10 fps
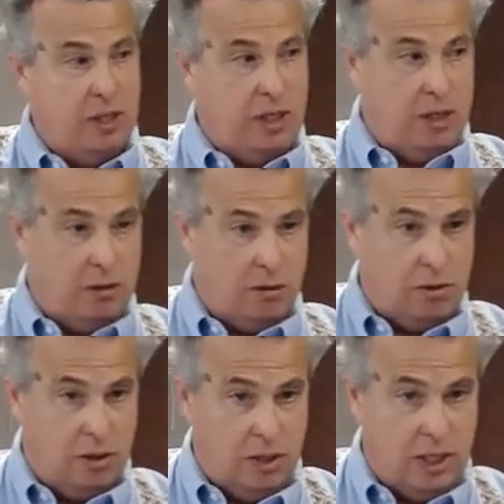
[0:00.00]

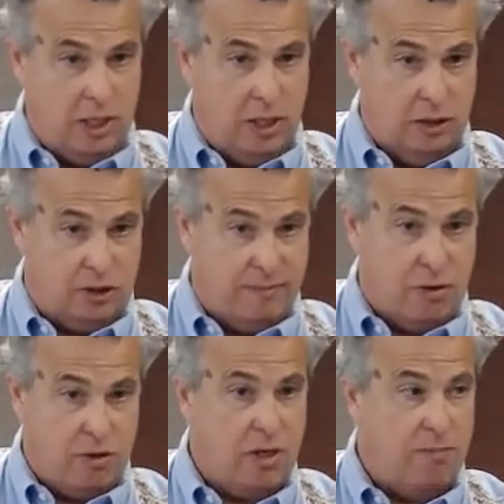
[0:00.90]
Here, in
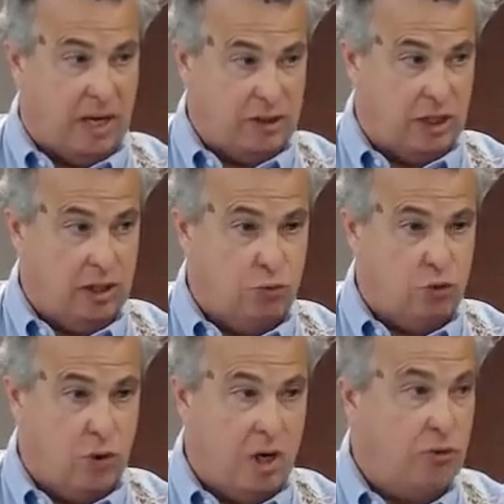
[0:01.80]
Samaria by Jacob's
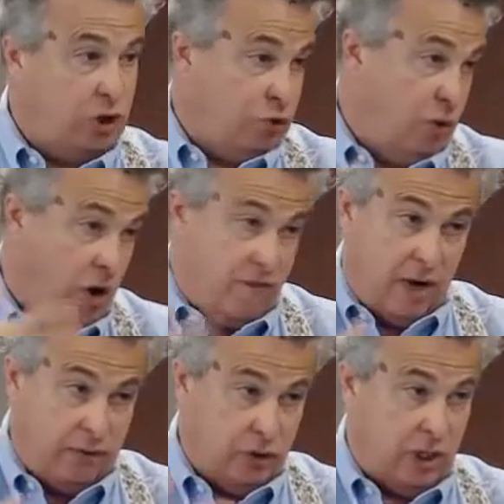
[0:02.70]
well, which is what our
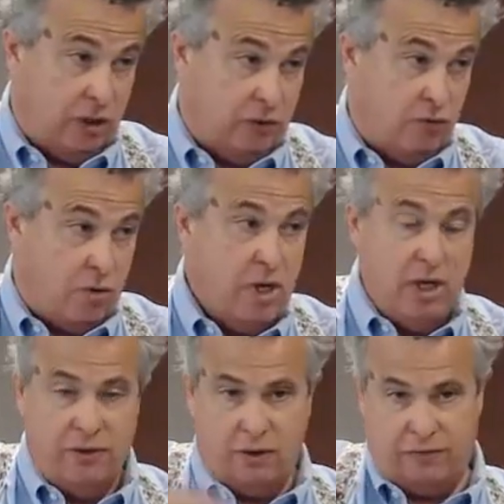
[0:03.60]
fathers tell us for.
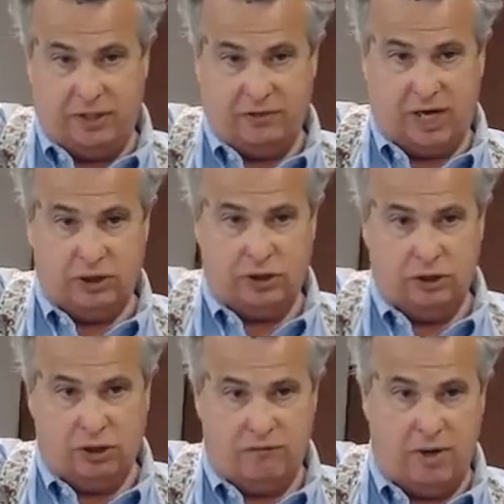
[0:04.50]
The authentication
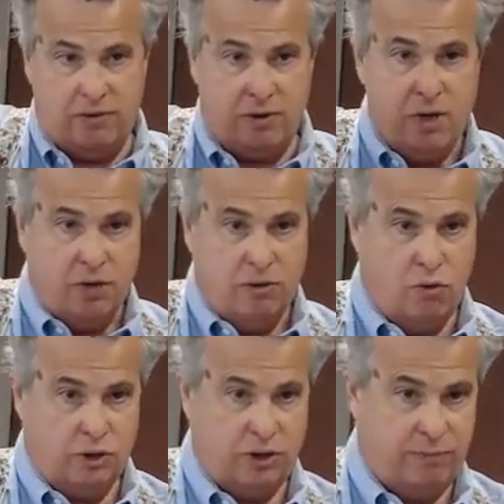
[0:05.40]
is our father. The
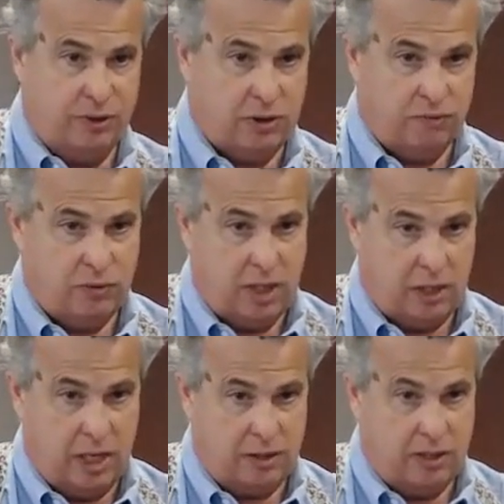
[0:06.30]
worship is at,
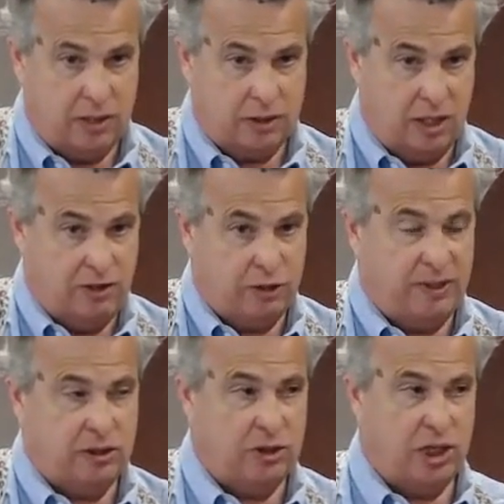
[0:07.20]
at this in this
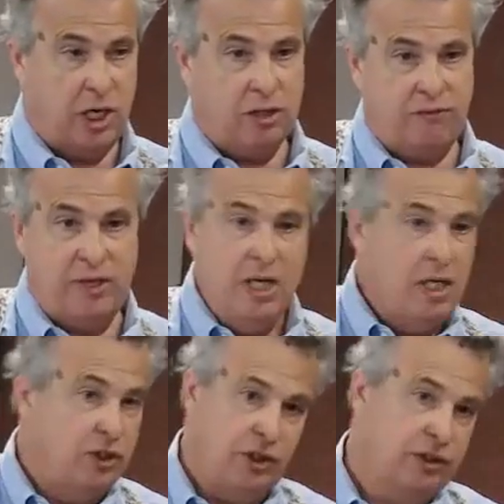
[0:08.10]
piece of geography.
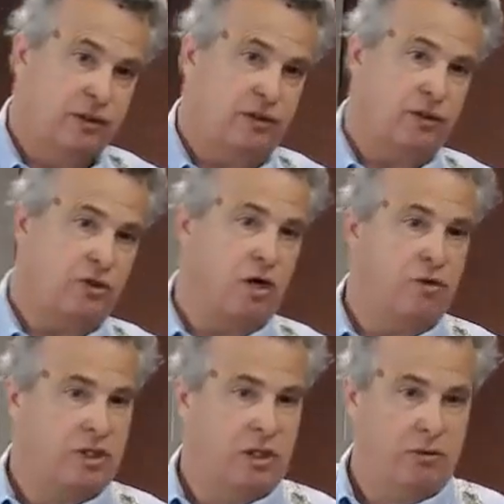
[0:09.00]
Jesus says, no,
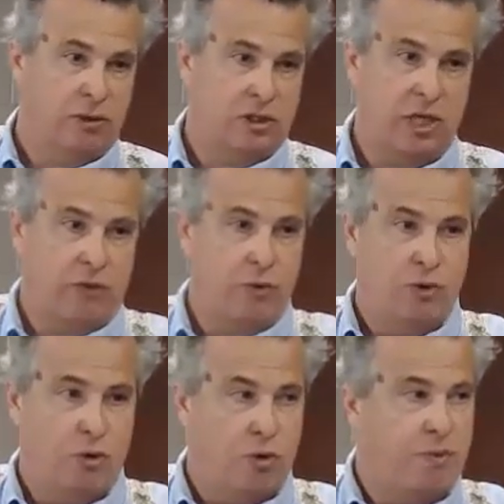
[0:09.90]
it's neither in the south nor in
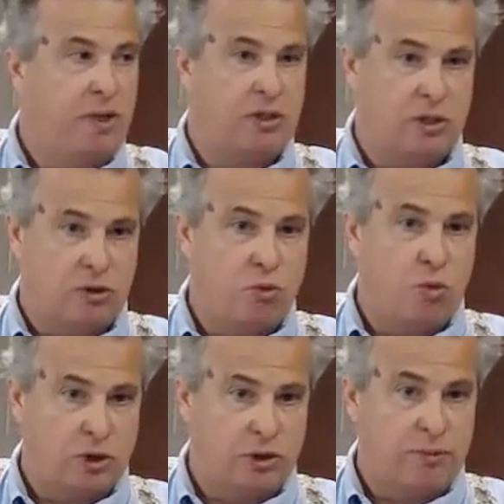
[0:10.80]
the north, but it's in
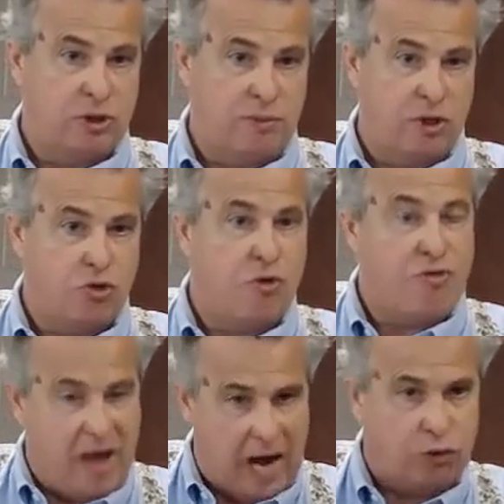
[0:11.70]
worship in spirit and
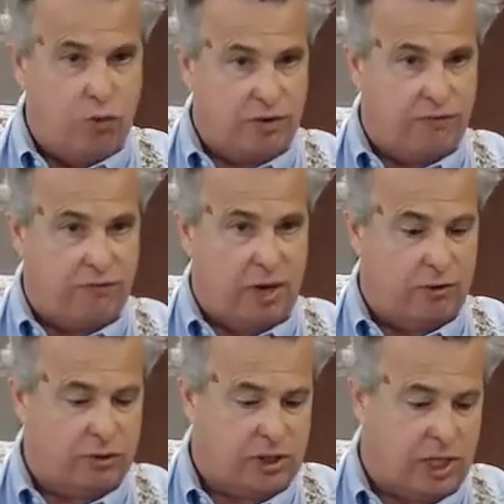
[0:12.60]
truth. That's what the
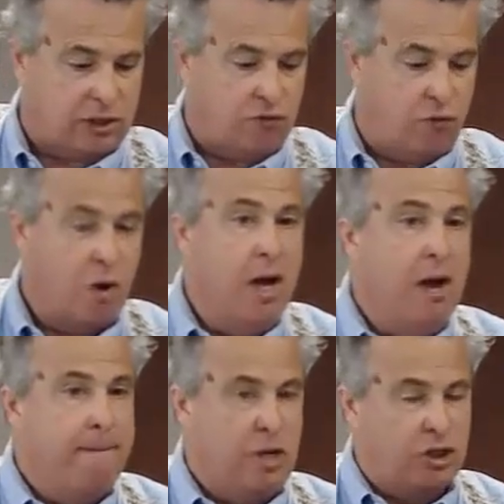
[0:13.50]
Father is asking for.
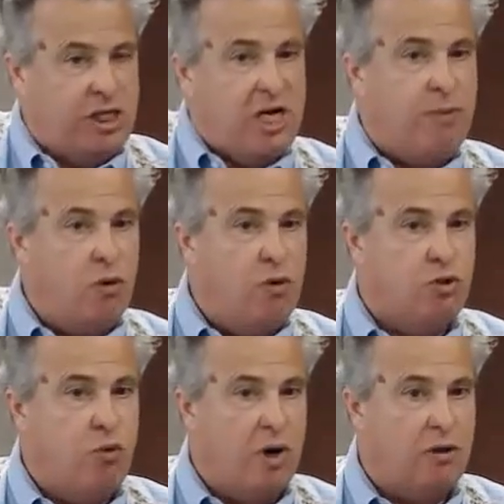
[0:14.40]
Beersheba was
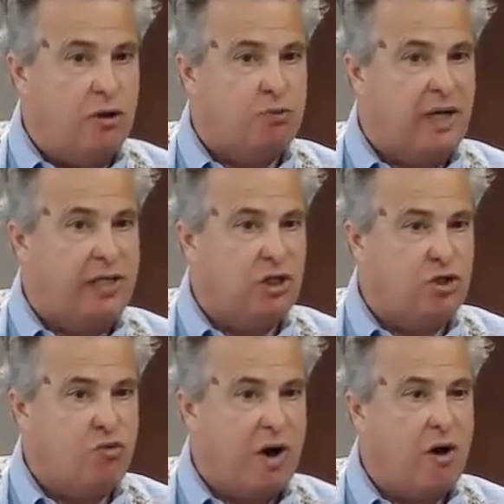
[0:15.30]
one of those
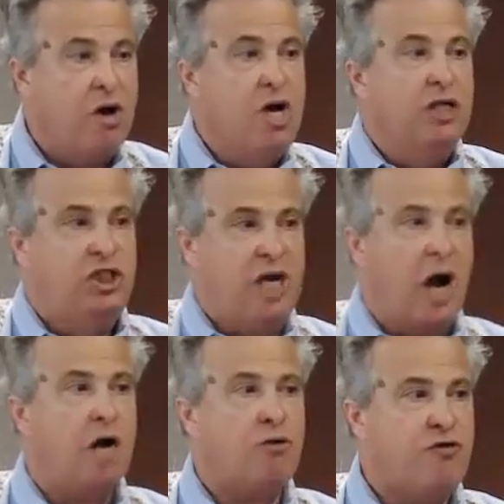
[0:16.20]
places where
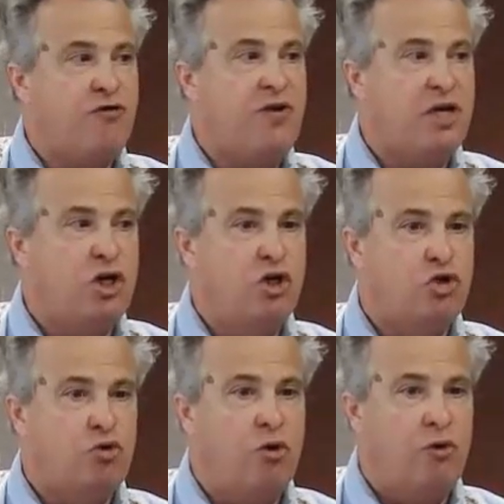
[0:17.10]
geography
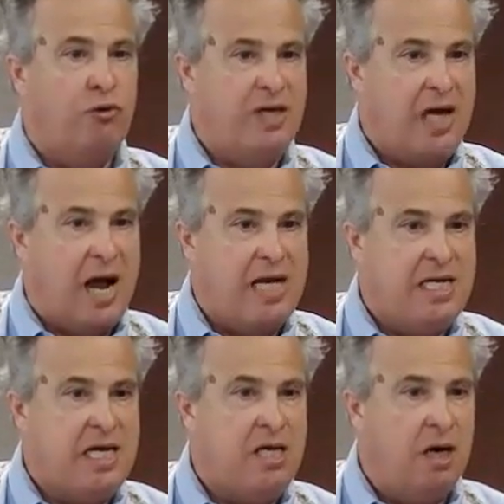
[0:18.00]
controlled the
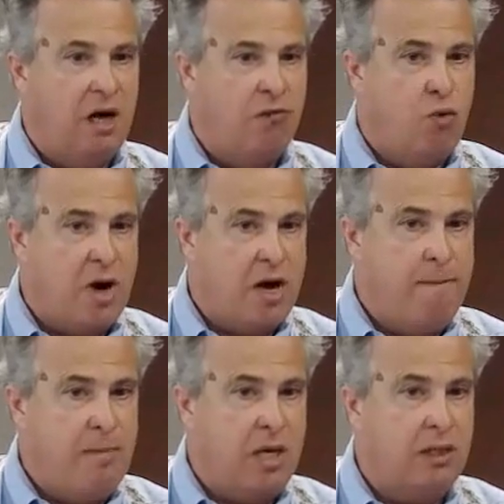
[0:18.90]
idea of what
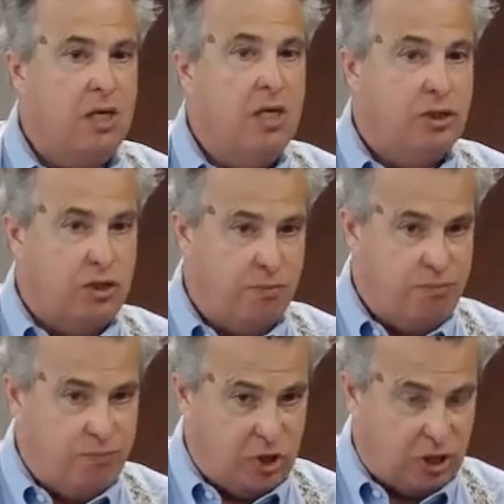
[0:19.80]
it meant
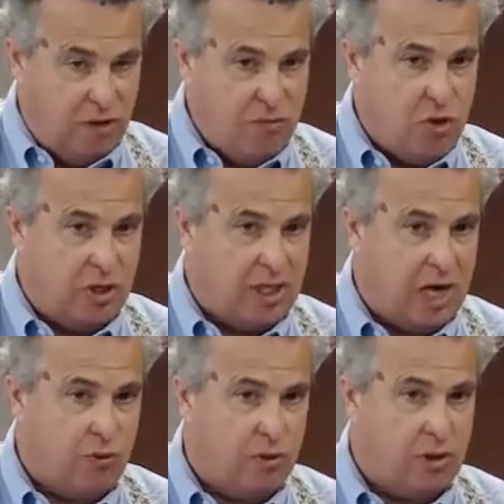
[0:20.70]
to, to
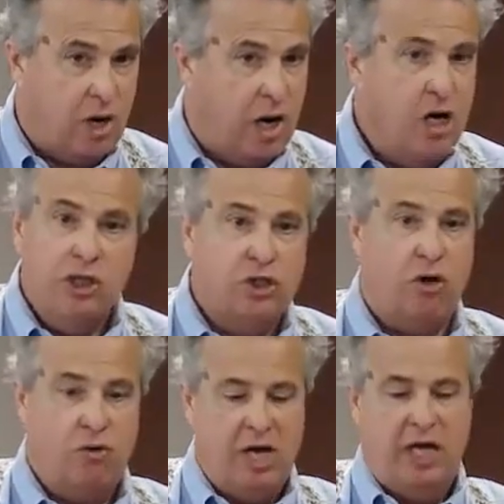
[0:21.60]
communicate with God.
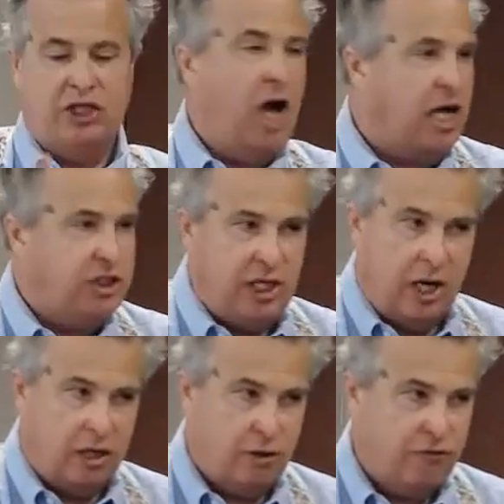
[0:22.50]
So it's not
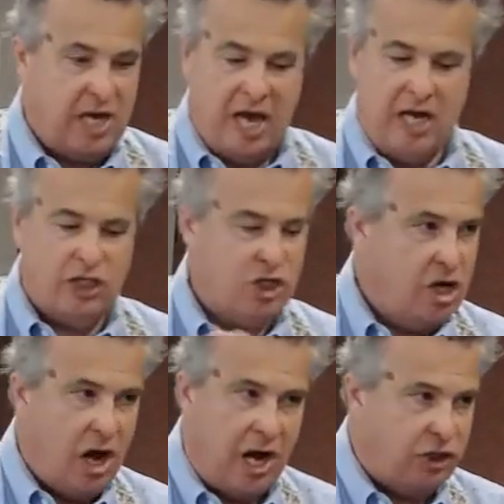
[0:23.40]
geography. It is
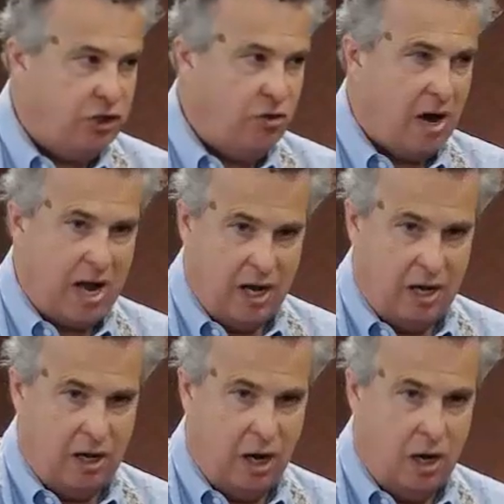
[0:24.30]
not your uh,
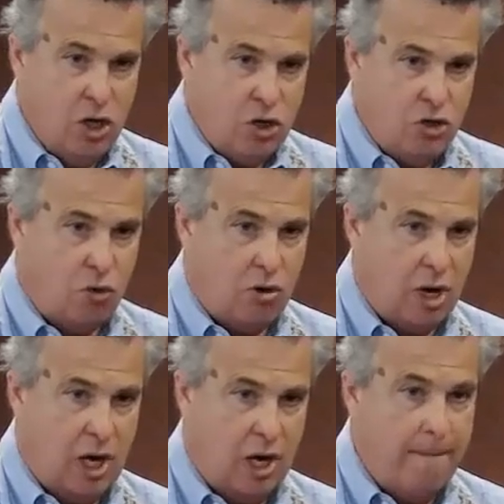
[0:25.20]
uh,
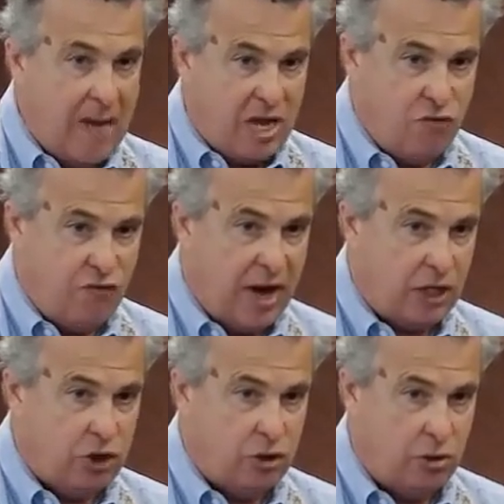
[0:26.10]
your uh,
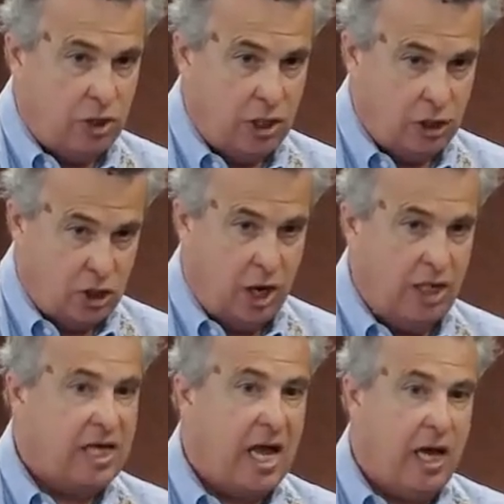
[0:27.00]
manufactured
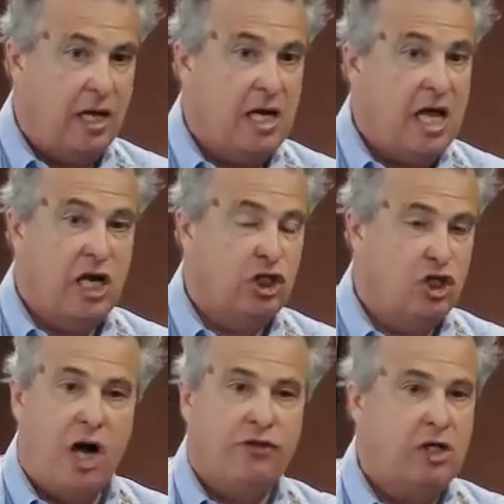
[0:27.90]
gods, and it is
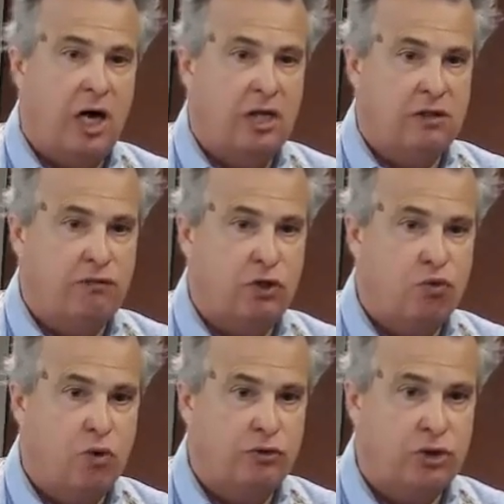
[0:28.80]
not the gods of this
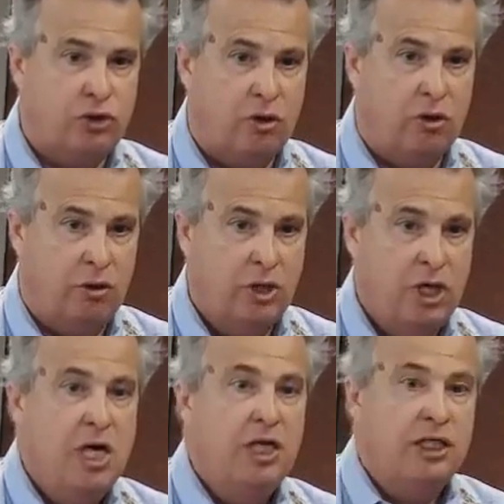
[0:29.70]
world to turn.
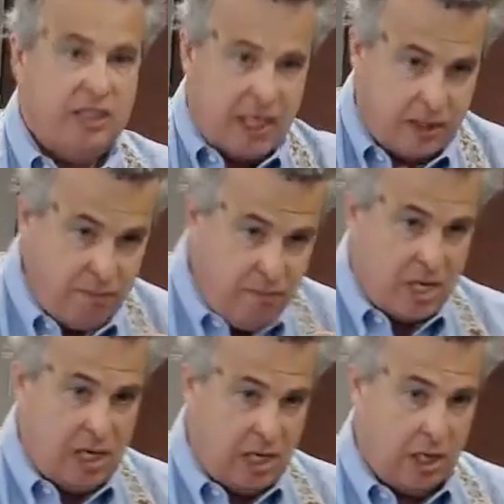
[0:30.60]
Seek
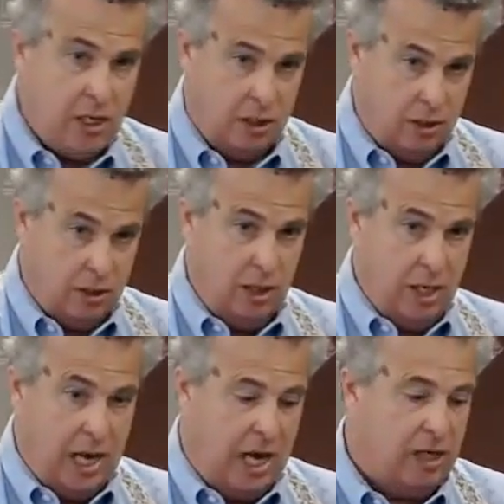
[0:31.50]
me
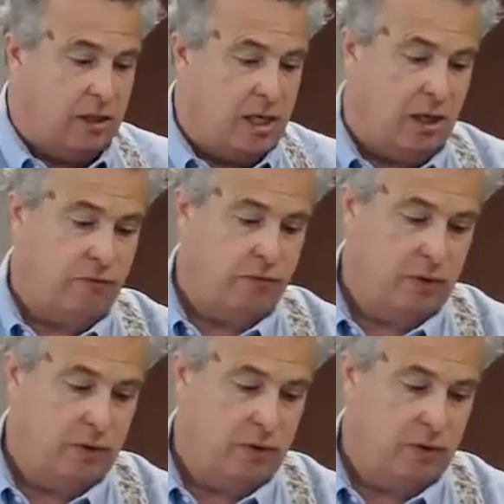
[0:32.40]
and live.